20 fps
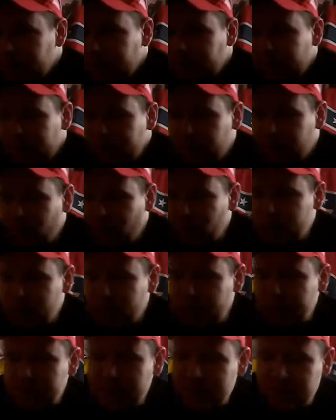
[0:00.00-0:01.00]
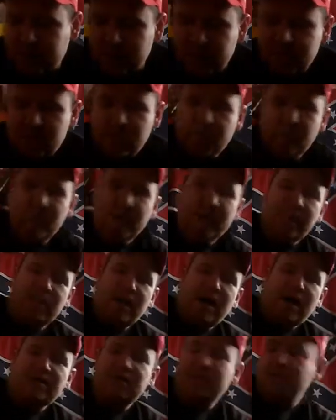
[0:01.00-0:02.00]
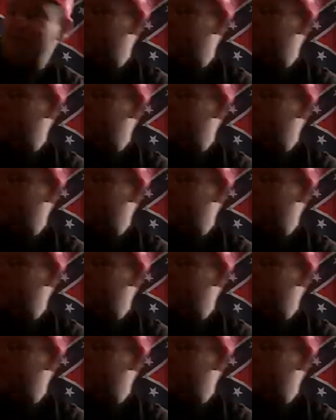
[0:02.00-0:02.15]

and protest this mega mosque in